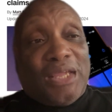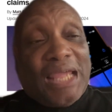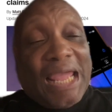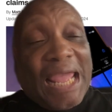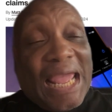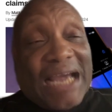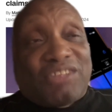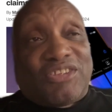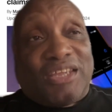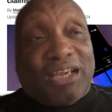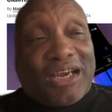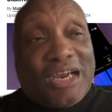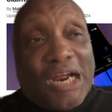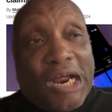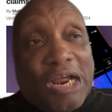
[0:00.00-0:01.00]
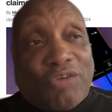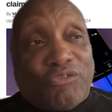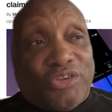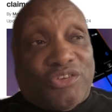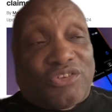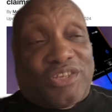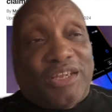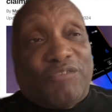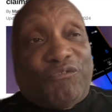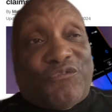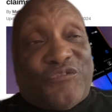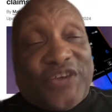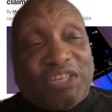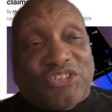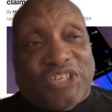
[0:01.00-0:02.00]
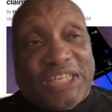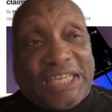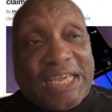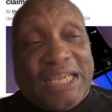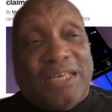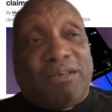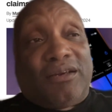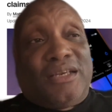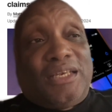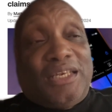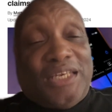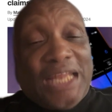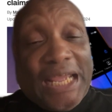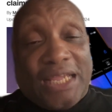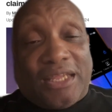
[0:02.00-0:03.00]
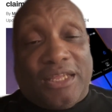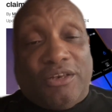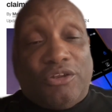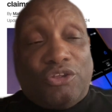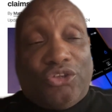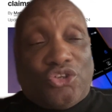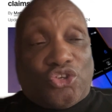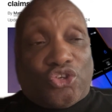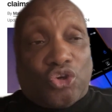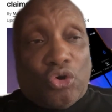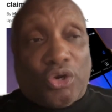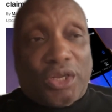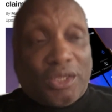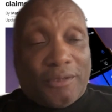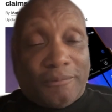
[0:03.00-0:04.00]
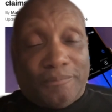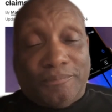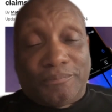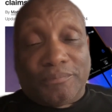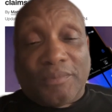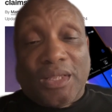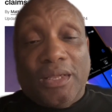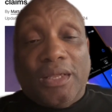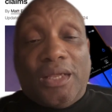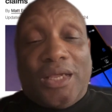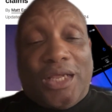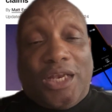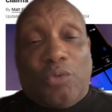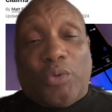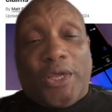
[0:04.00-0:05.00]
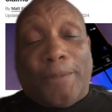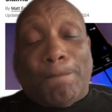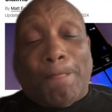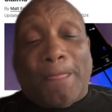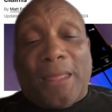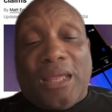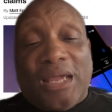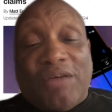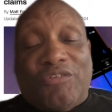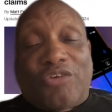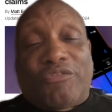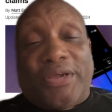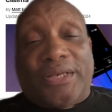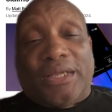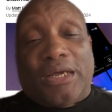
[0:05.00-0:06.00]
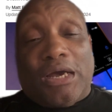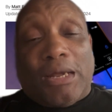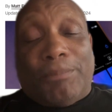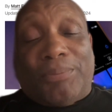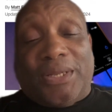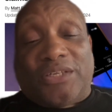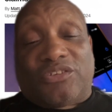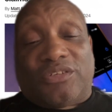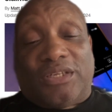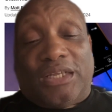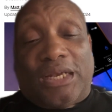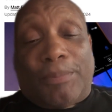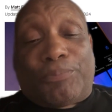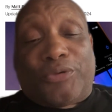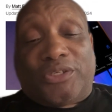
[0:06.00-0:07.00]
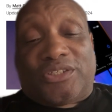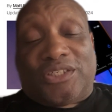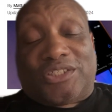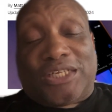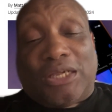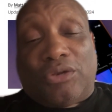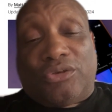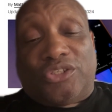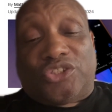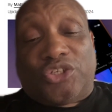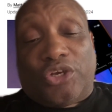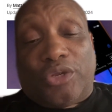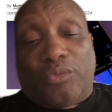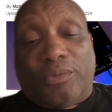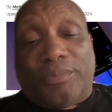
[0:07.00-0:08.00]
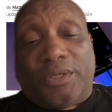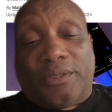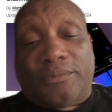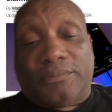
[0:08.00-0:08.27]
asking Congress to investigate naked shorting? Anyway, have a great day. God bless, and I appreciate y'all on this journey with me.